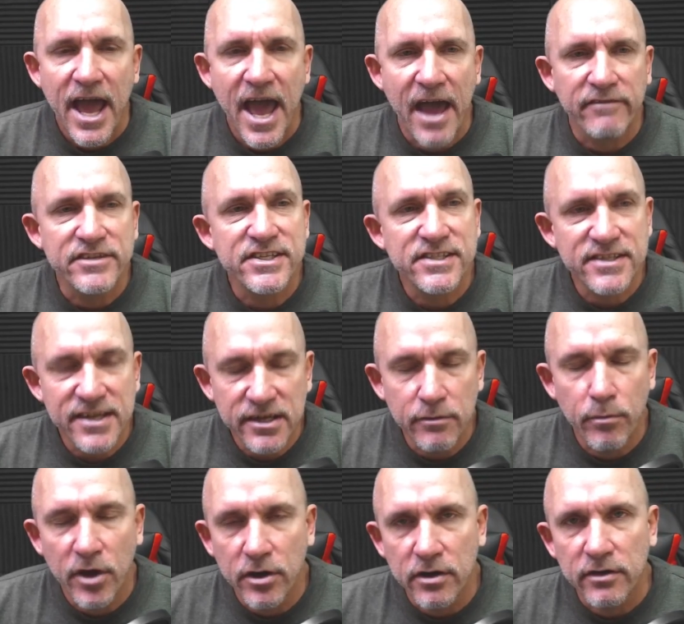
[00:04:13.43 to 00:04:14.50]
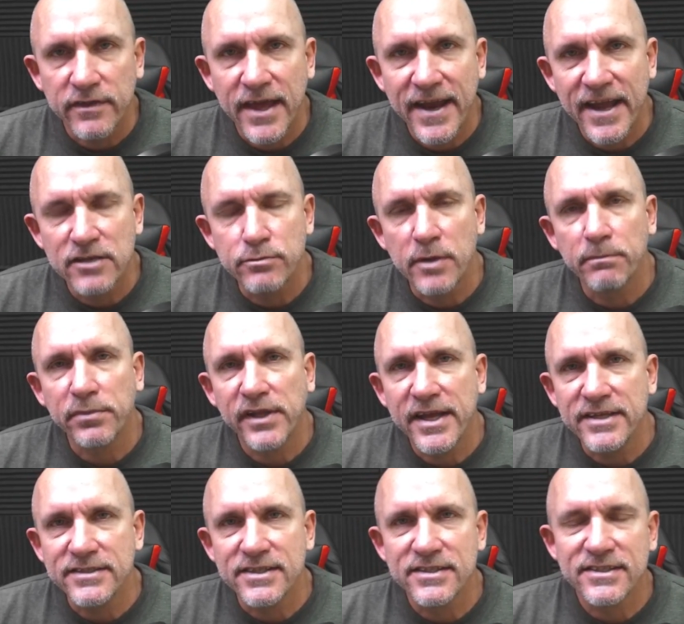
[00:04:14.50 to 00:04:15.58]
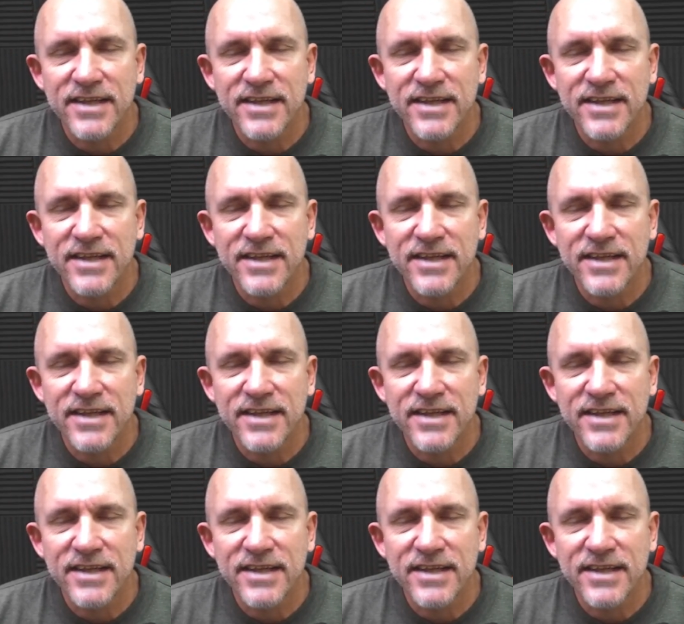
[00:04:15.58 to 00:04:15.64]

have stigma that has been placed